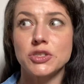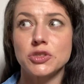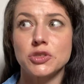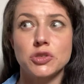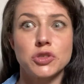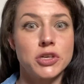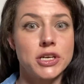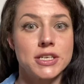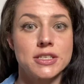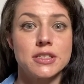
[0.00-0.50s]

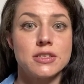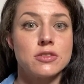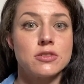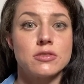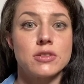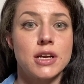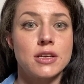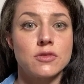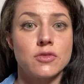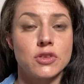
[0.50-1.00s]
crazy
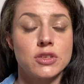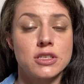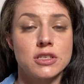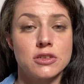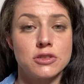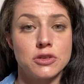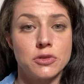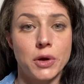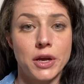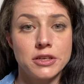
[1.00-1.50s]
stressful
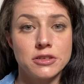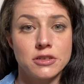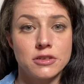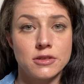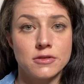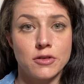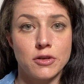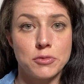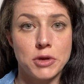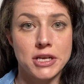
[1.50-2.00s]
situations
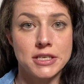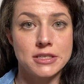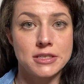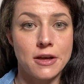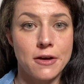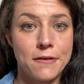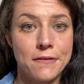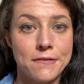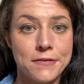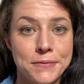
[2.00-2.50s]
for
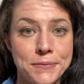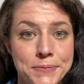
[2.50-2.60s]
myself.